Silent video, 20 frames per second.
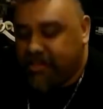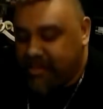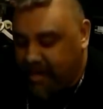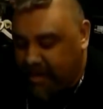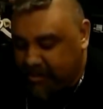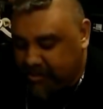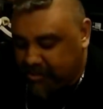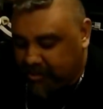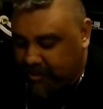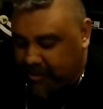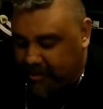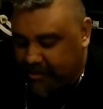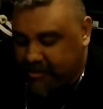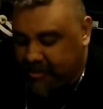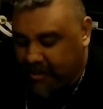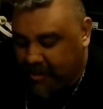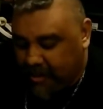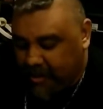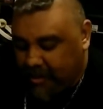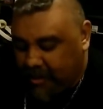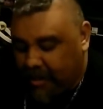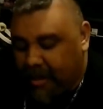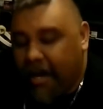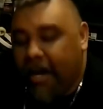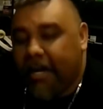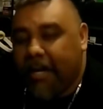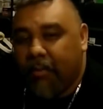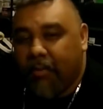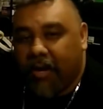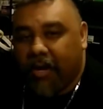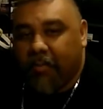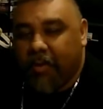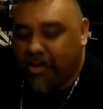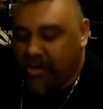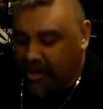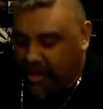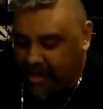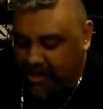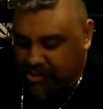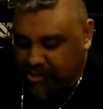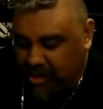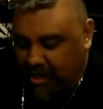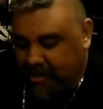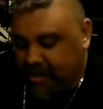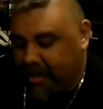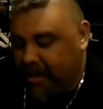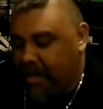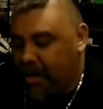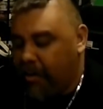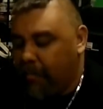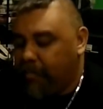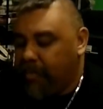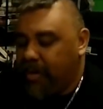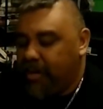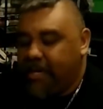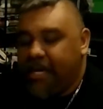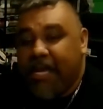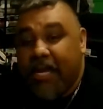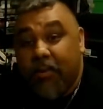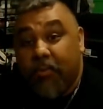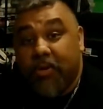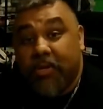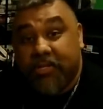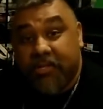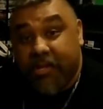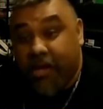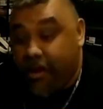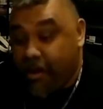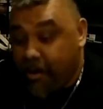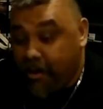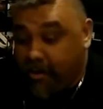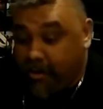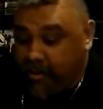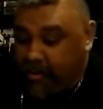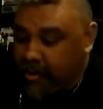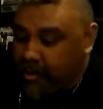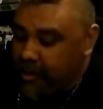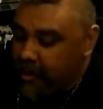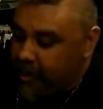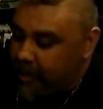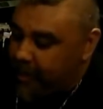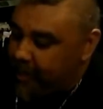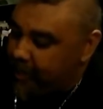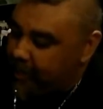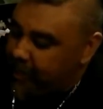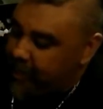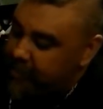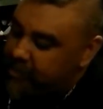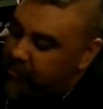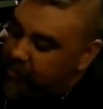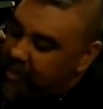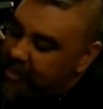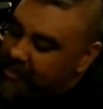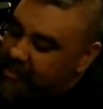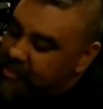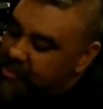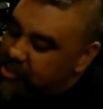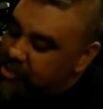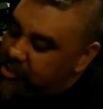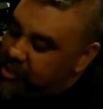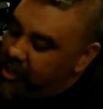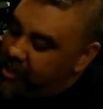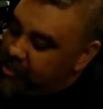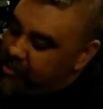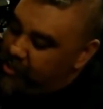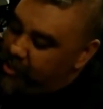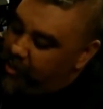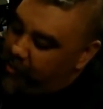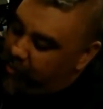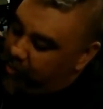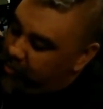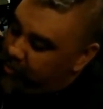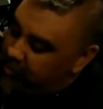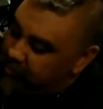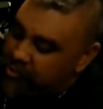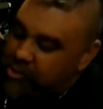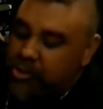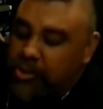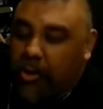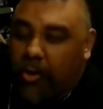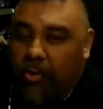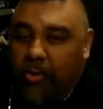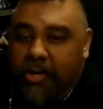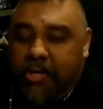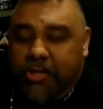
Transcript: It's excellent. I highly recommend you guys check that out. But he was there. And I got to meet the stunt double of Sho